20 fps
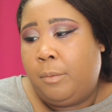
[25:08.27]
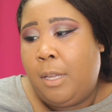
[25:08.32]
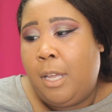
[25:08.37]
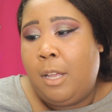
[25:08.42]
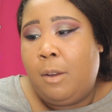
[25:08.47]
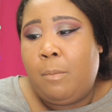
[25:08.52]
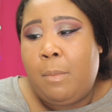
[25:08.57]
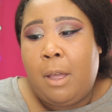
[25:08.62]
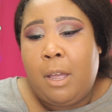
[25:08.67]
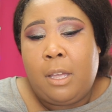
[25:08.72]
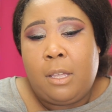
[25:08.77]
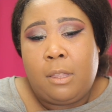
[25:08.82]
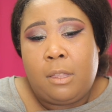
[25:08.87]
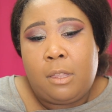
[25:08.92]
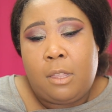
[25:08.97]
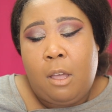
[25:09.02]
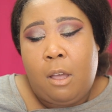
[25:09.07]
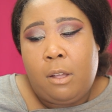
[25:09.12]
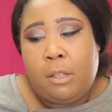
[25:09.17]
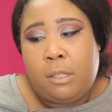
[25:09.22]
and my
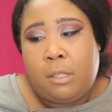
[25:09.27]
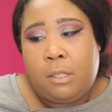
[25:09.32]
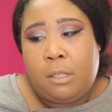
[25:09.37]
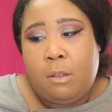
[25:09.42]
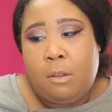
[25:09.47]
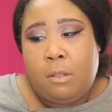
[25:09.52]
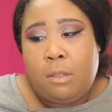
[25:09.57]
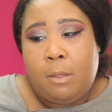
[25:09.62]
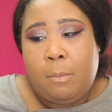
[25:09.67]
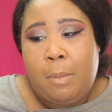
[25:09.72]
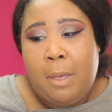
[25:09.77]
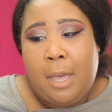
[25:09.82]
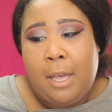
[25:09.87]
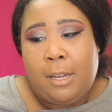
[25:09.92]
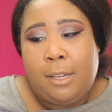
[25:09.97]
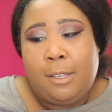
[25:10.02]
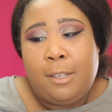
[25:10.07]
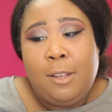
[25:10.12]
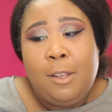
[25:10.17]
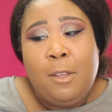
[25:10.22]
thoughts on the
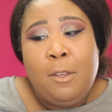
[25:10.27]
palette,